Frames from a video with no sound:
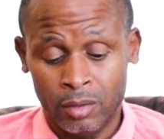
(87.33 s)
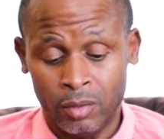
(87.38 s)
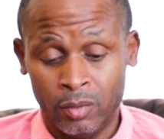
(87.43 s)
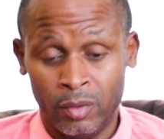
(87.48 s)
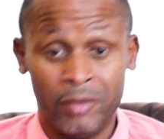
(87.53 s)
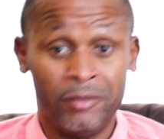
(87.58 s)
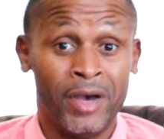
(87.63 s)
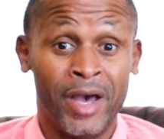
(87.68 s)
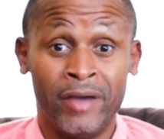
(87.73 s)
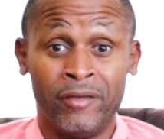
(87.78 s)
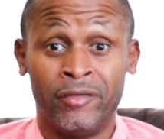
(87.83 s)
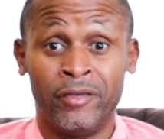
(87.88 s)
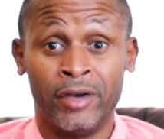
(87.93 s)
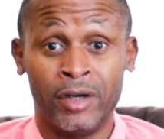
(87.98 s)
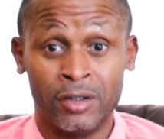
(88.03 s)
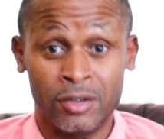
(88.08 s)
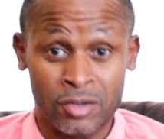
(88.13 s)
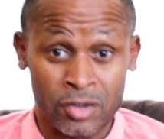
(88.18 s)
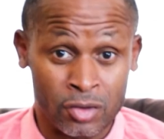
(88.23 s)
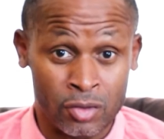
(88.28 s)
We've had
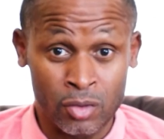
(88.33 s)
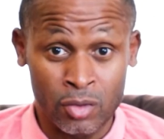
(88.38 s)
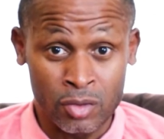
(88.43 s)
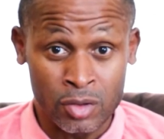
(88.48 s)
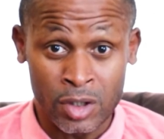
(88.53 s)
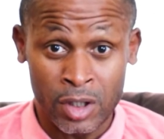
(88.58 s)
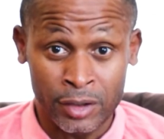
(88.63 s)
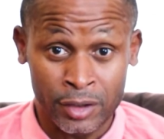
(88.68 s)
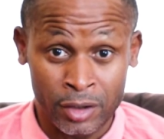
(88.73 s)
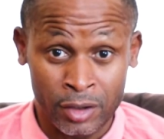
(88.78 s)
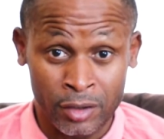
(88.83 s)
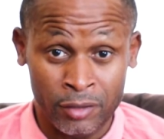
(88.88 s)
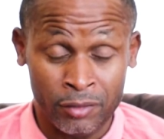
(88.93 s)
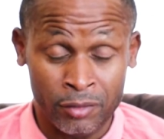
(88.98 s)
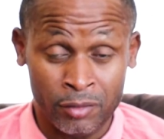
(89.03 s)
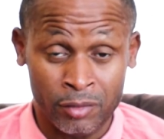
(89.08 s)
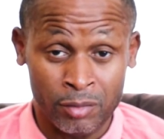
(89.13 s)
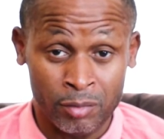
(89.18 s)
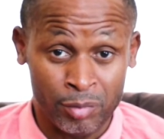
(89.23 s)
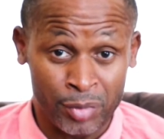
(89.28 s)
failing schools underneath
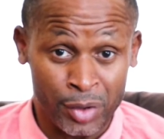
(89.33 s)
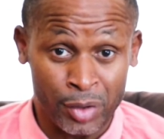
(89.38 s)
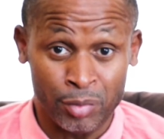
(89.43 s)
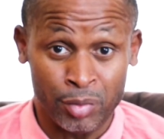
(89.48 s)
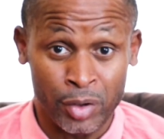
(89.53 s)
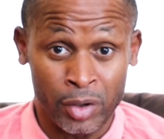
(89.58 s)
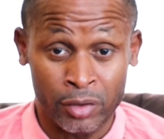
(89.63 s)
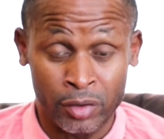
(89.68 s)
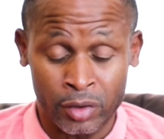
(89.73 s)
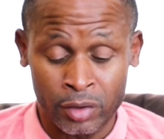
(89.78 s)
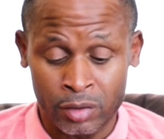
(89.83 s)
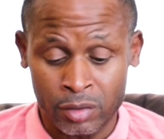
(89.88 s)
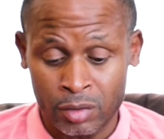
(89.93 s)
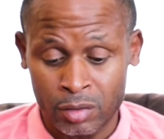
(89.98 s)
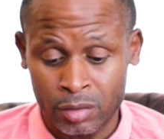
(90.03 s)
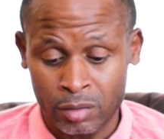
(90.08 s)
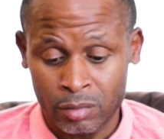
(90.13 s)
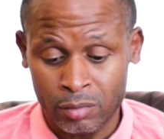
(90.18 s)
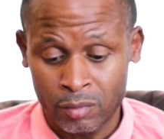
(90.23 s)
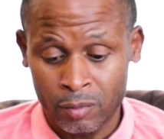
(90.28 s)
Bill
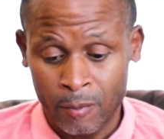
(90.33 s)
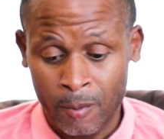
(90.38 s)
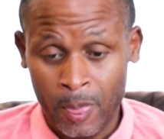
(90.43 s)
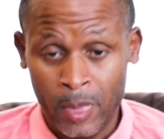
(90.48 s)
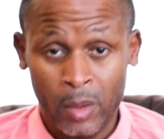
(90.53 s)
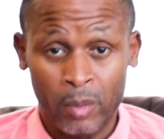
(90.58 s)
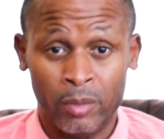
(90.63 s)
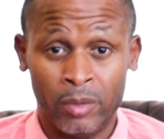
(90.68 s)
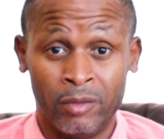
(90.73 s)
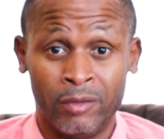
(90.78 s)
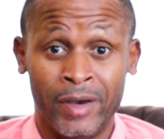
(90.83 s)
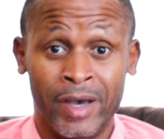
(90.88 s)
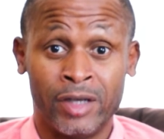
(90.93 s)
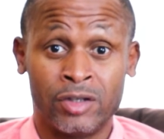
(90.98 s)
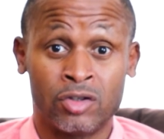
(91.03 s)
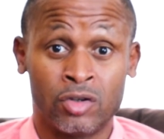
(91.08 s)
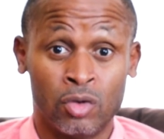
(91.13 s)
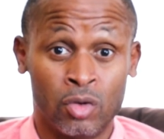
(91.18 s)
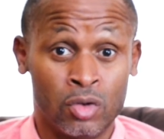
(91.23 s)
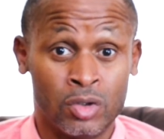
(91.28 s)
Perkins. We've had
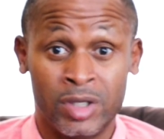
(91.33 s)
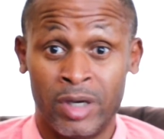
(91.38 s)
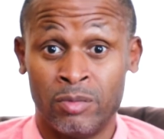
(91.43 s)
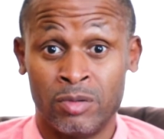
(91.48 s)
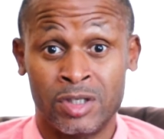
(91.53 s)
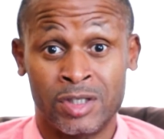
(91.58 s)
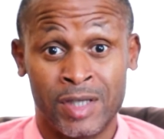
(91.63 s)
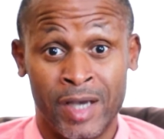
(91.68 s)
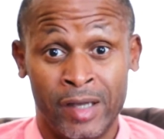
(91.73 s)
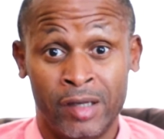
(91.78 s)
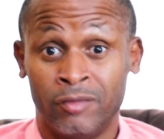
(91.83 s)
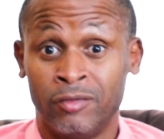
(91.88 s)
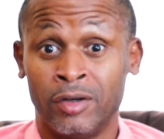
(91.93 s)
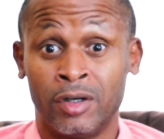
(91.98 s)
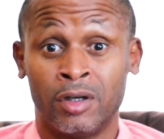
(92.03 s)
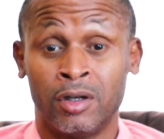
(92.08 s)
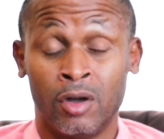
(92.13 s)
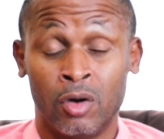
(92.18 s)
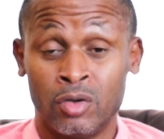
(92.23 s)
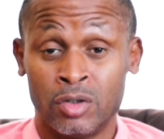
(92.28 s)
schools that were cited for
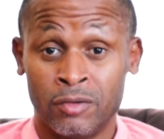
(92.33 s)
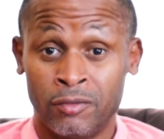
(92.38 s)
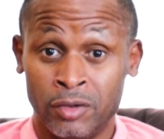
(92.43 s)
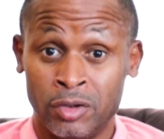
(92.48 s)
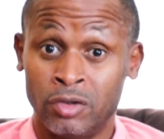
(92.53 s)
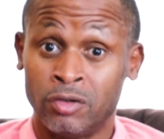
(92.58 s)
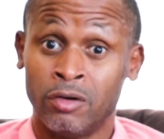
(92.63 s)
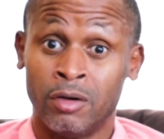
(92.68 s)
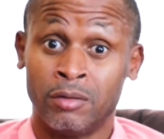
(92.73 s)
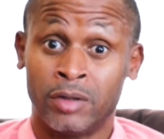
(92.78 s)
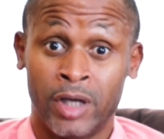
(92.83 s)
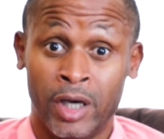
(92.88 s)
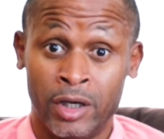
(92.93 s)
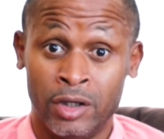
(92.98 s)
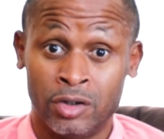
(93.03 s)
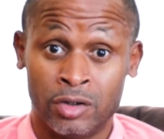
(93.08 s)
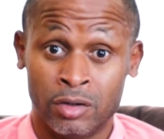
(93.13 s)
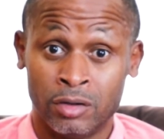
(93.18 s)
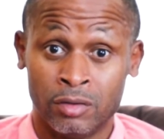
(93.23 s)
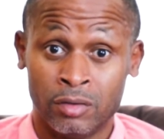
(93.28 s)
closing for
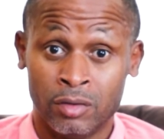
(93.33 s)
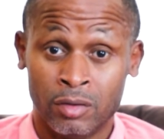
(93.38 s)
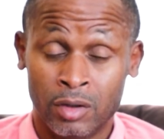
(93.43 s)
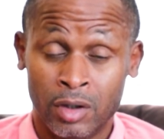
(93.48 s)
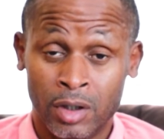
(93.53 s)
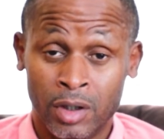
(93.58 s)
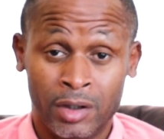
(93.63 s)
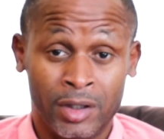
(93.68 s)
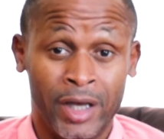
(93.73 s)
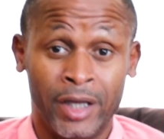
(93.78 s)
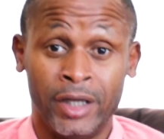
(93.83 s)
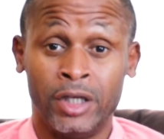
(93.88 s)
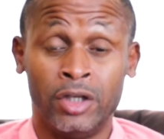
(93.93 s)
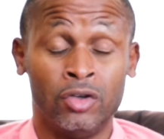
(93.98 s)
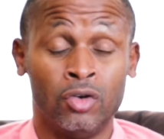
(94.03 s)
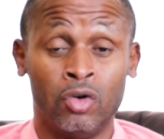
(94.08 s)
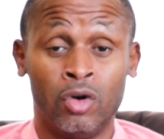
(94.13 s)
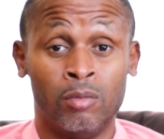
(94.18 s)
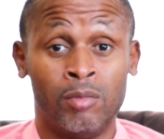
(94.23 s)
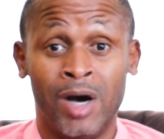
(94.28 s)
truncation that he
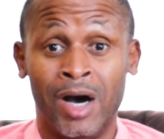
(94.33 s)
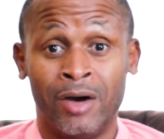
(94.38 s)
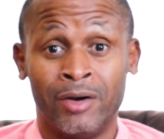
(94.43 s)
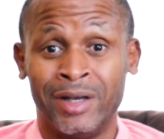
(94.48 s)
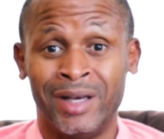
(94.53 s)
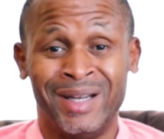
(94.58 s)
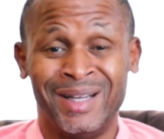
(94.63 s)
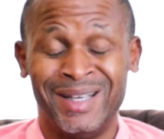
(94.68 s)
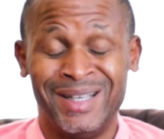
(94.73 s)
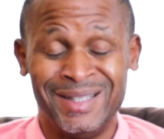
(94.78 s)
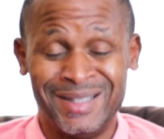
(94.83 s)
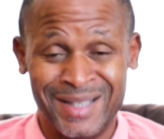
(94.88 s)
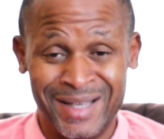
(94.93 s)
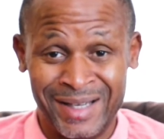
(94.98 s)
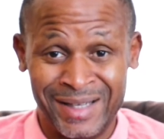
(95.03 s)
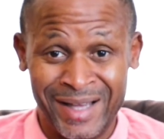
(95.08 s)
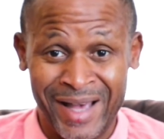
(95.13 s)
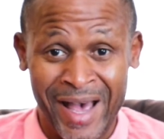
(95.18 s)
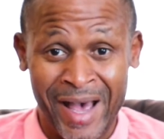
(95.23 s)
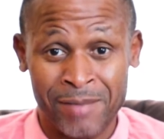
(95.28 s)
knew about, and he
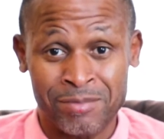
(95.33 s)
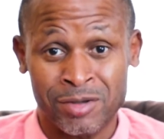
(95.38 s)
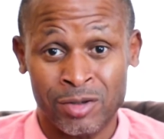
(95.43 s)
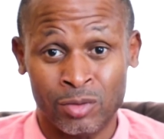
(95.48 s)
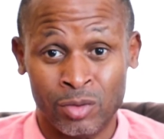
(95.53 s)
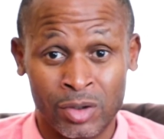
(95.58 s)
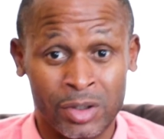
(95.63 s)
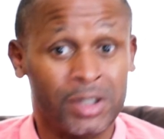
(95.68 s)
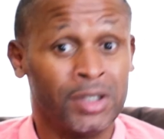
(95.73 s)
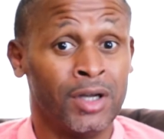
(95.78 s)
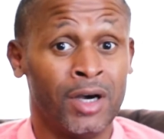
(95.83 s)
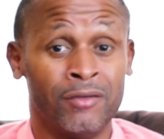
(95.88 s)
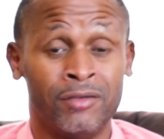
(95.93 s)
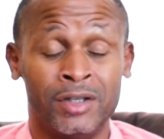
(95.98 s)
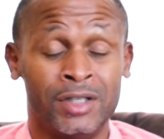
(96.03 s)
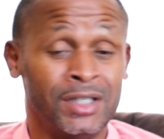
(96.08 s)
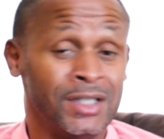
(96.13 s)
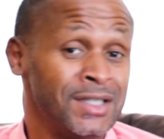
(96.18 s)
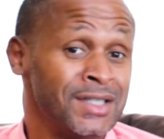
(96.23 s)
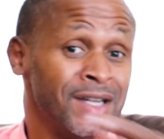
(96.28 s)
said absolutely
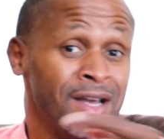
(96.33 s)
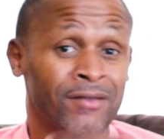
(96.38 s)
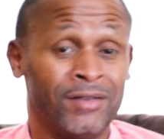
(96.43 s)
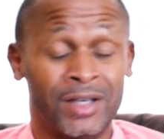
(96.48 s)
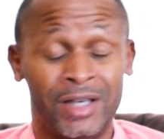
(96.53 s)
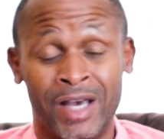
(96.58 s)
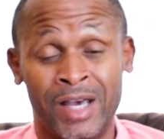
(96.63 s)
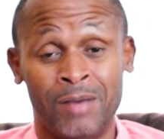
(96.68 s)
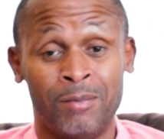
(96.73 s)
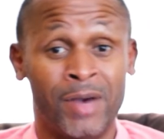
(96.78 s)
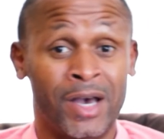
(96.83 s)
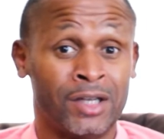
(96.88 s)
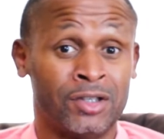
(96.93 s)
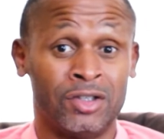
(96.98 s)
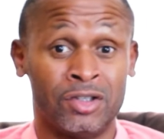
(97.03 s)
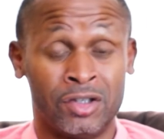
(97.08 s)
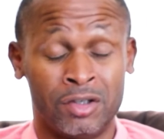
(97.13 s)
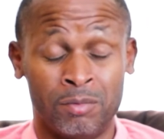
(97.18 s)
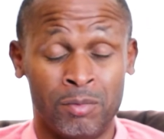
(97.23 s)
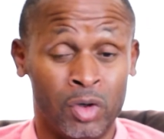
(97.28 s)
nothing. He's never came back
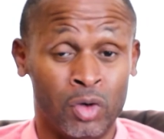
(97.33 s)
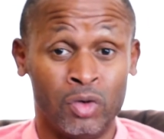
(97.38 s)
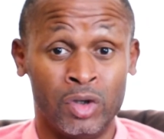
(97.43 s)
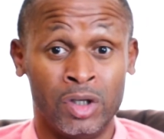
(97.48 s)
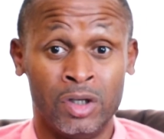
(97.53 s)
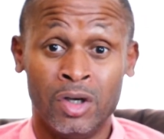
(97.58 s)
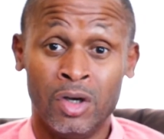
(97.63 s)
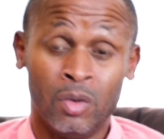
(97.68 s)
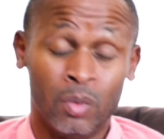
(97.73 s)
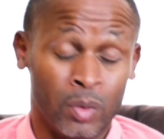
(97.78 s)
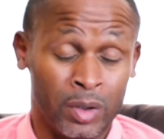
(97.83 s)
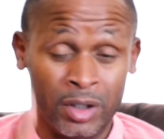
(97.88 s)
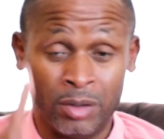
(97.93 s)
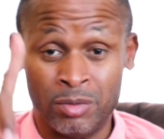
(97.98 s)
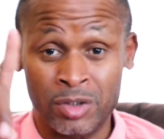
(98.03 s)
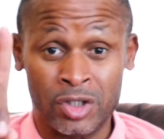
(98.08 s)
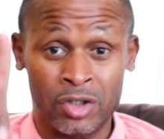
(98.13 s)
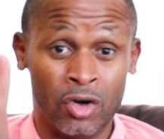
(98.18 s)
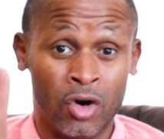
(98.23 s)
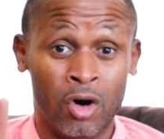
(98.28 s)
to the community when he
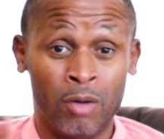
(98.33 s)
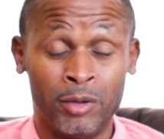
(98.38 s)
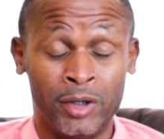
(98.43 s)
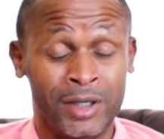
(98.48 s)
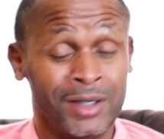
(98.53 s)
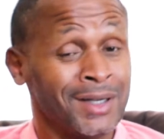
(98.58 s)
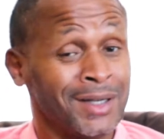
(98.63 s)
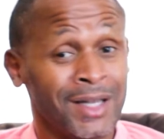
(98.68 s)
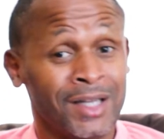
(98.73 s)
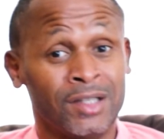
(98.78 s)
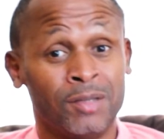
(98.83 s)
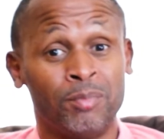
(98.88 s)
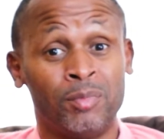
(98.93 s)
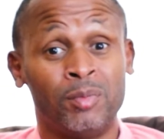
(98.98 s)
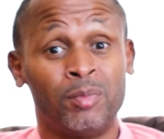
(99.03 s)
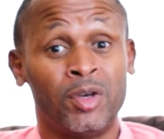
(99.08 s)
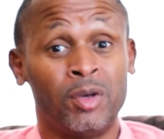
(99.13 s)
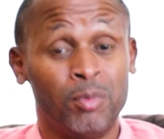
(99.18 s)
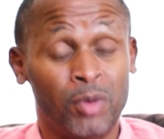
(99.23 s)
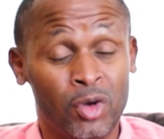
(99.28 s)
was in Albany to let the
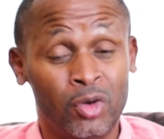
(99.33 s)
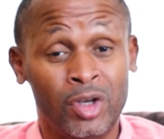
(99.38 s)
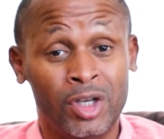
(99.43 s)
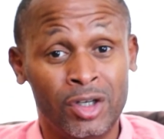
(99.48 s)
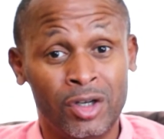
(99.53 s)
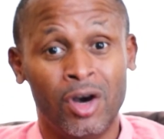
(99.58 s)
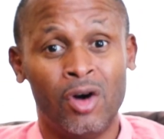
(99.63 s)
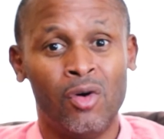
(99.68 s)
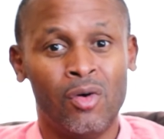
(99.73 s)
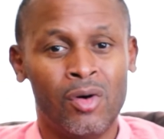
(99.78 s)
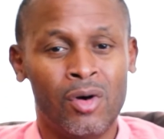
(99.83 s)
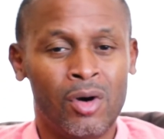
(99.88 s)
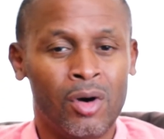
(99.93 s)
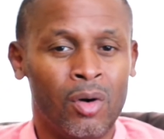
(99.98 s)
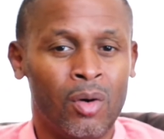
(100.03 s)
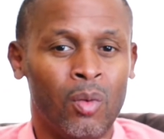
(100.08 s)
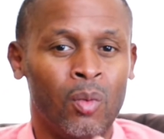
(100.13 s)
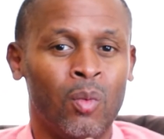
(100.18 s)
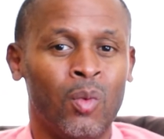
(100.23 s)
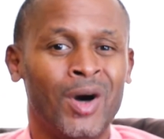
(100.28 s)
community know
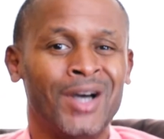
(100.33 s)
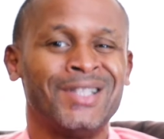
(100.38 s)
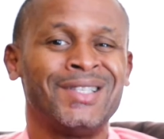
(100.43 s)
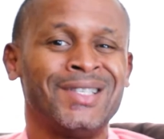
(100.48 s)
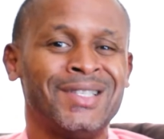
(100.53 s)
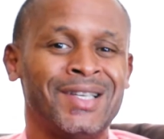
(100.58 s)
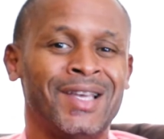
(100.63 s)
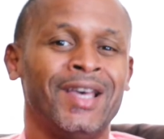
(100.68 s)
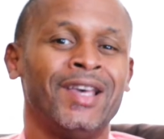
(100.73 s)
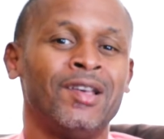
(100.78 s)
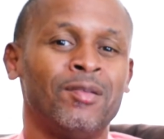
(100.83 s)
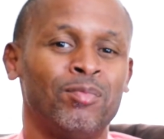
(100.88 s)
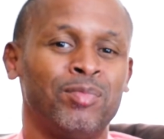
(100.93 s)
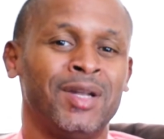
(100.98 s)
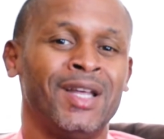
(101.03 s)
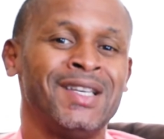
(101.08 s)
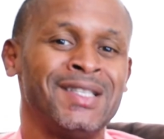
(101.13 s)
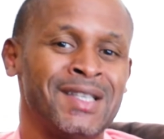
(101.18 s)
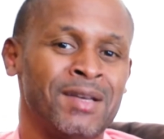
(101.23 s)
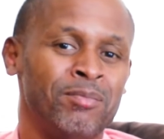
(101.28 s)
what's taking
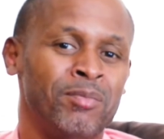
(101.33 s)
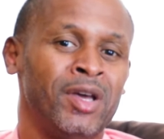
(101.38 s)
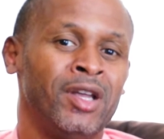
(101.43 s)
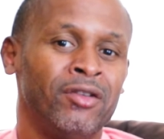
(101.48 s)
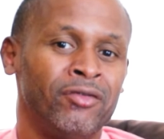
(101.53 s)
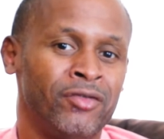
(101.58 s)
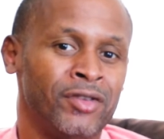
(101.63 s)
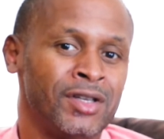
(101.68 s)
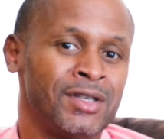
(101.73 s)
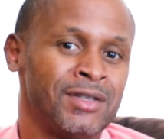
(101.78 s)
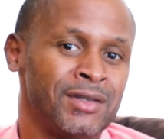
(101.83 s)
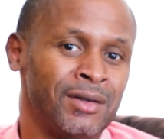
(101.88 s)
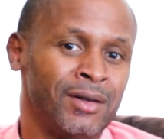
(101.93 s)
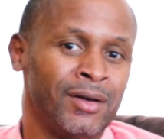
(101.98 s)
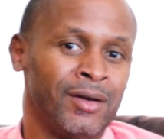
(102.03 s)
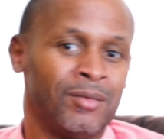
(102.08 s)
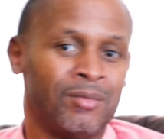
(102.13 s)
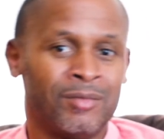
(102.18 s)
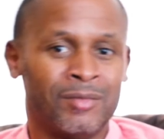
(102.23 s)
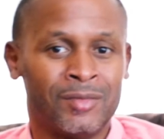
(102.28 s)
place that benefits
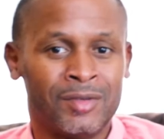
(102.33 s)
them.